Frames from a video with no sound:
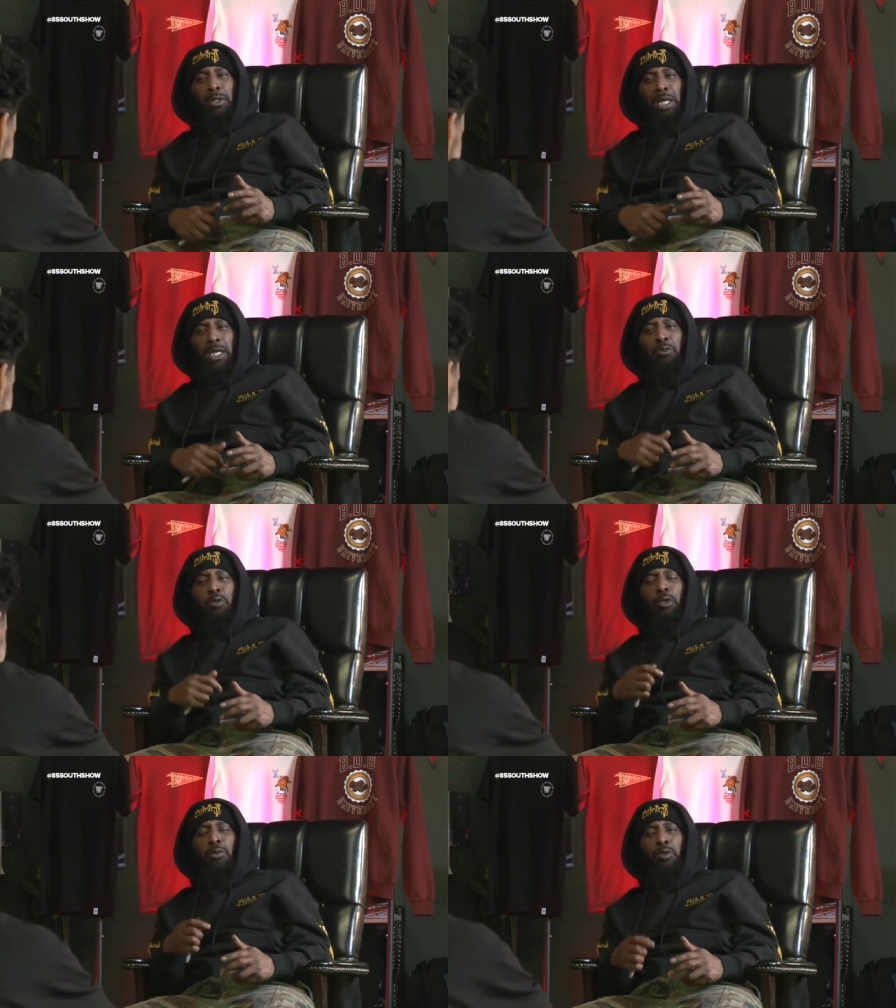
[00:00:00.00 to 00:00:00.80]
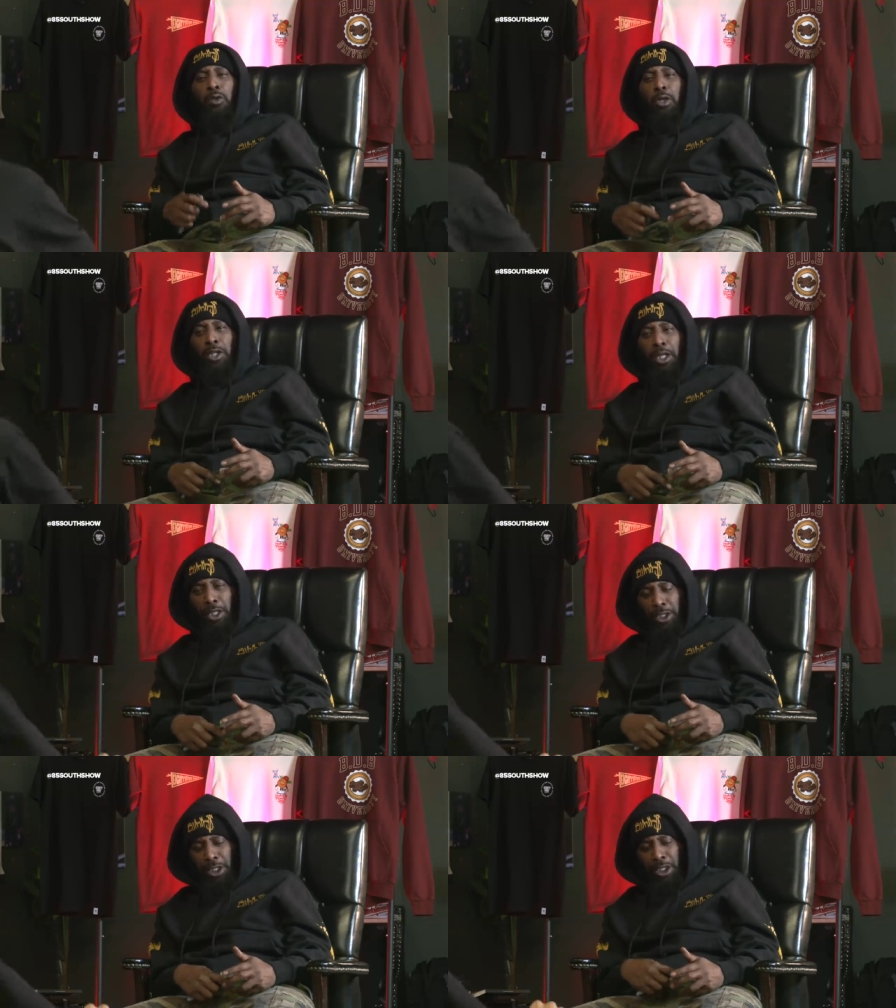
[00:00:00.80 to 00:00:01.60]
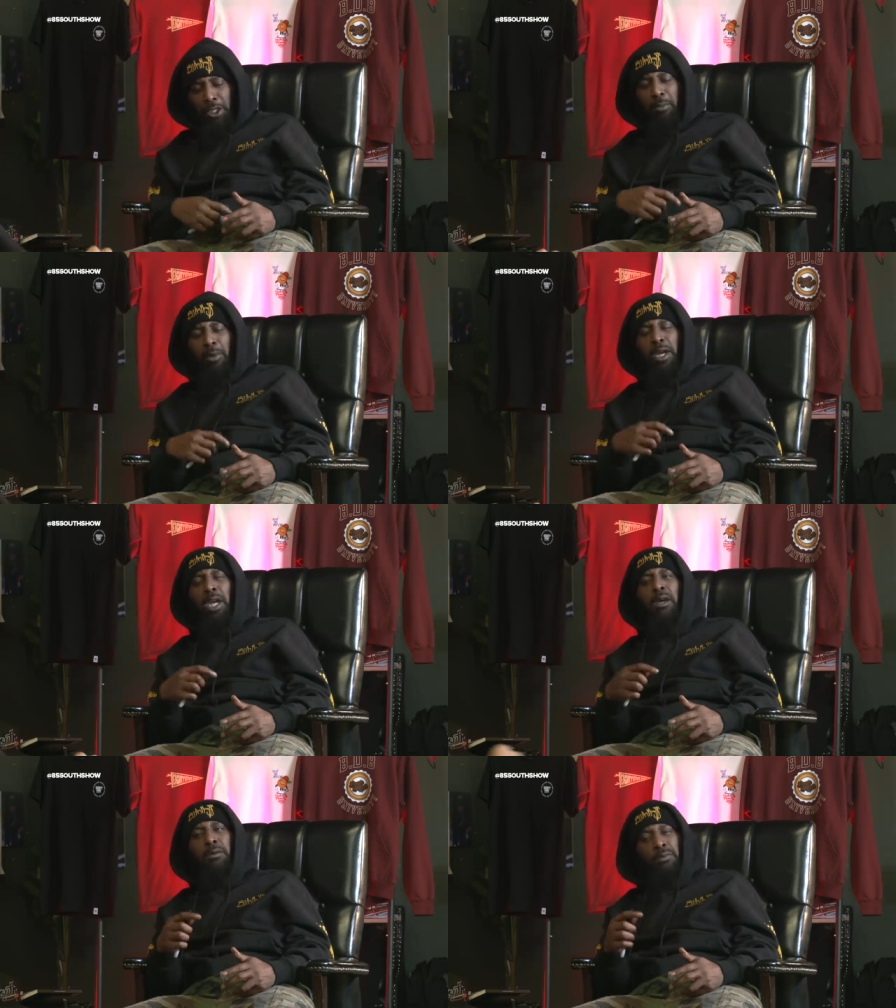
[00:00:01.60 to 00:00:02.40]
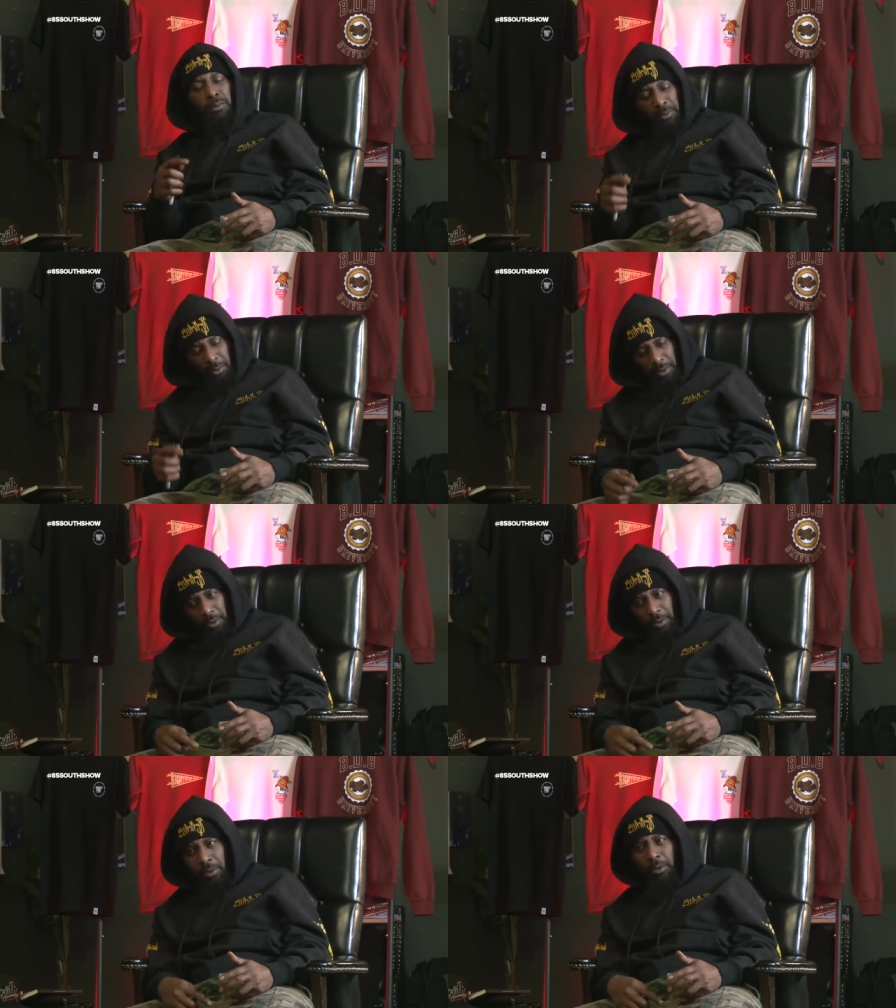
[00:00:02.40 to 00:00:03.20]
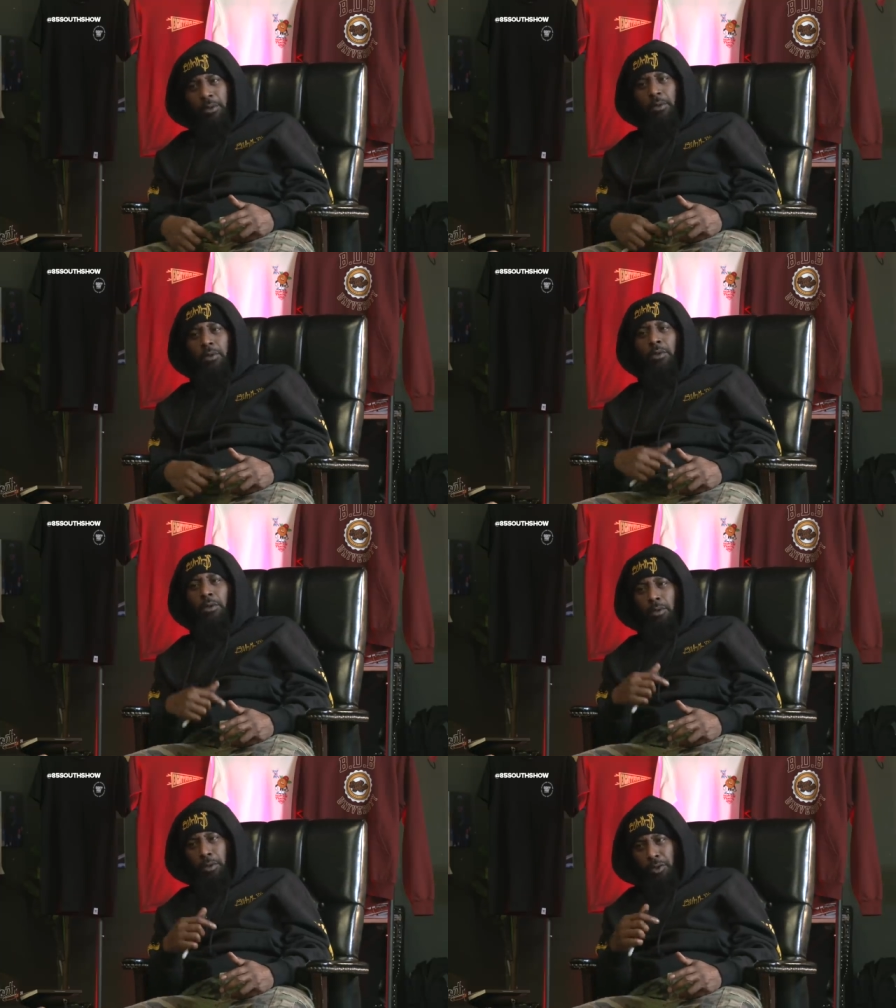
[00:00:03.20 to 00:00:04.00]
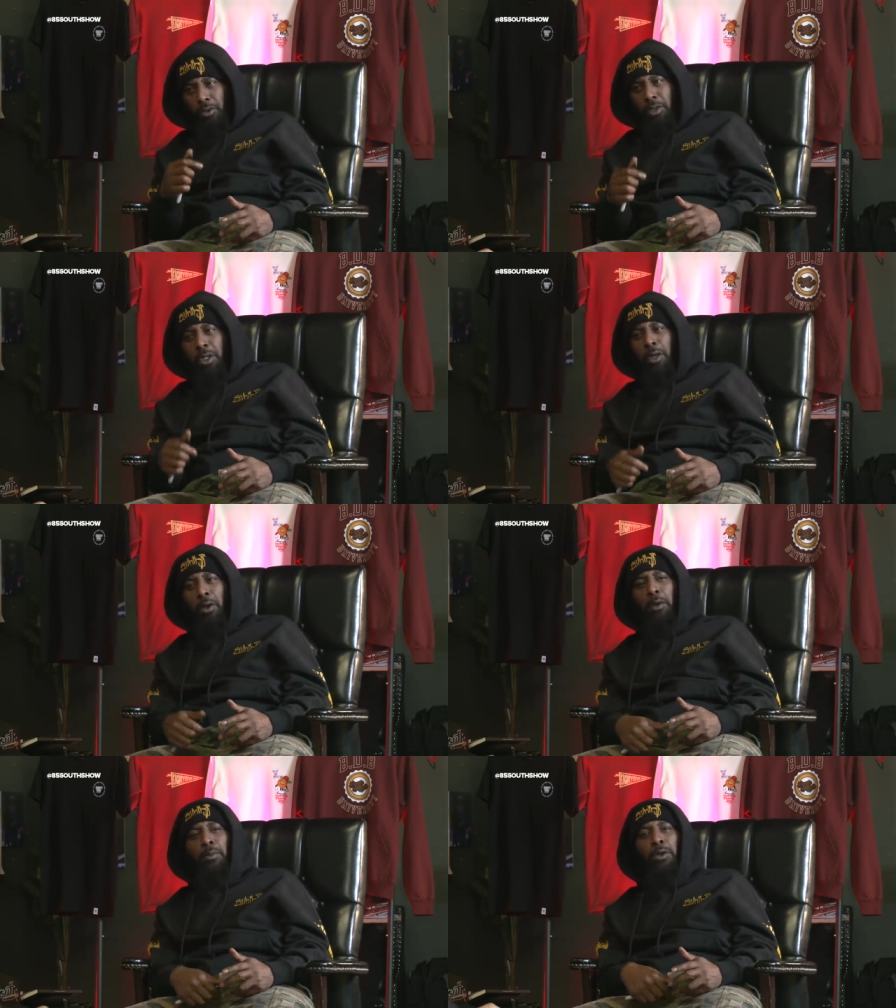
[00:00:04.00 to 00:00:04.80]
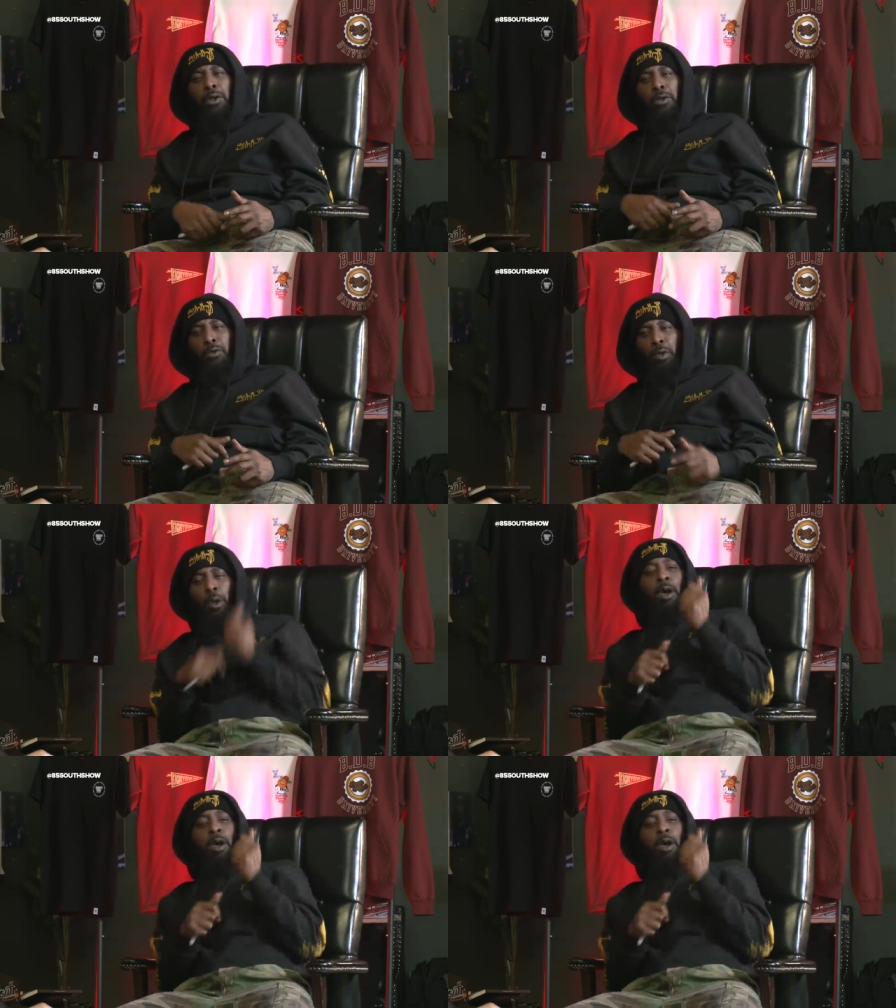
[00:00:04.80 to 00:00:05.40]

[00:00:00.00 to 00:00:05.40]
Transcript: you a nice woman who clean and take her a bath. You enjoy her company and stuff.